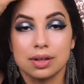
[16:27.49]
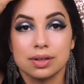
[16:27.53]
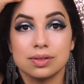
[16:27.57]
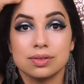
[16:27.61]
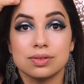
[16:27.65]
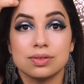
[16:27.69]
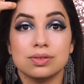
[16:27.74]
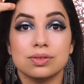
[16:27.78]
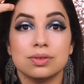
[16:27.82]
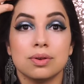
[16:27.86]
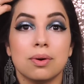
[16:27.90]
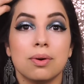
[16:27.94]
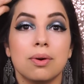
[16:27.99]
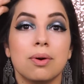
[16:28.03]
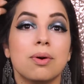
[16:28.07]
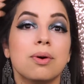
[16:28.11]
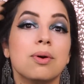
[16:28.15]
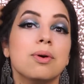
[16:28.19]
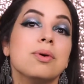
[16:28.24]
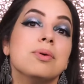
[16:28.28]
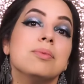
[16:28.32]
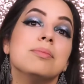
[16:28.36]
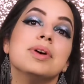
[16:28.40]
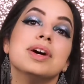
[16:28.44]

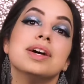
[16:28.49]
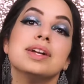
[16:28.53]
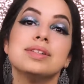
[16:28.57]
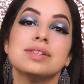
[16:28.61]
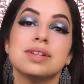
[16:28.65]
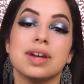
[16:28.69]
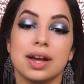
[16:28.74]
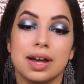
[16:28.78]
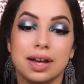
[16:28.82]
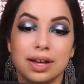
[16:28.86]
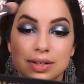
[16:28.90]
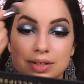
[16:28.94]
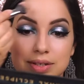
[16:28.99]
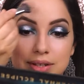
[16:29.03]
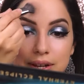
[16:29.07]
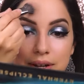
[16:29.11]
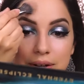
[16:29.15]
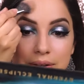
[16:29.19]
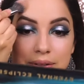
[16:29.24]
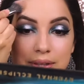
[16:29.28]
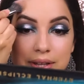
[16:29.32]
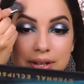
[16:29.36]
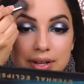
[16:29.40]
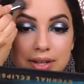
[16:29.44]
so much
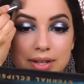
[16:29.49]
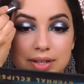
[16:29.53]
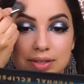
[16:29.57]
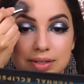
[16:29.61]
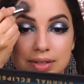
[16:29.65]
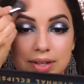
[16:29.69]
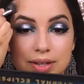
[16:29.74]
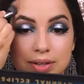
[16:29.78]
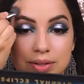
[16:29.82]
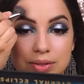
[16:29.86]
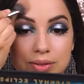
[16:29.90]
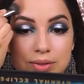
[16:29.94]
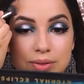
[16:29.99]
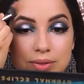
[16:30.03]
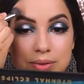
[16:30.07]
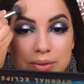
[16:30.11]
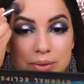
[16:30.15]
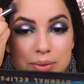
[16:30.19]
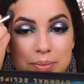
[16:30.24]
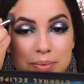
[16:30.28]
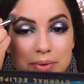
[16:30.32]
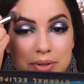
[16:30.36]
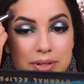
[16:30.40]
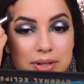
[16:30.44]
eyeshadow that it's like
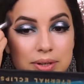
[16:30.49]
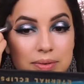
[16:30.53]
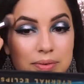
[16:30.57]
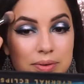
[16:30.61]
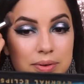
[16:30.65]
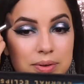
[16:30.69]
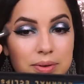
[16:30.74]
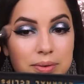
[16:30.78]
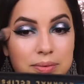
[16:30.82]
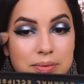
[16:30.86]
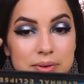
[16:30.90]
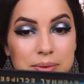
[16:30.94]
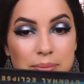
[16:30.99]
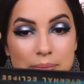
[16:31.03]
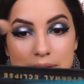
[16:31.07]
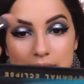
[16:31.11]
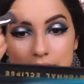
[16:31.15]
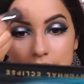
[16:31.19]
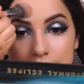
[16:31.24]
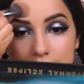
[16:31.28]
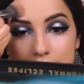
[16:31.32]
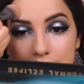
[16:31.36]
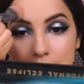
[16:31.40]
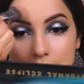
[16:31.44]
super difficult for
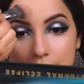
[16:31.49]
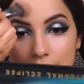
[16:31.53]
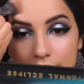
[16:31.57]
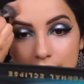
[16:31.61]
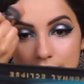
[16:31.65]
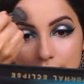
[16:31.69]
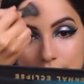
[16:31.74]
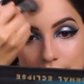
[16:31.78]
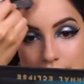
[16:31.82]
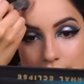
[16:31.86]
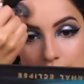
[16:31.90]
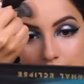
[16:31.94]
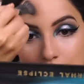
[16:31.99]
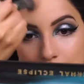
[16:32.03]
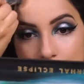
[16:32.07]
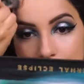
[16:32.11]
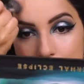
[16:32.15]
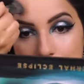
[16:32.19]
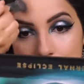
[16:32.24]
me to hit pan.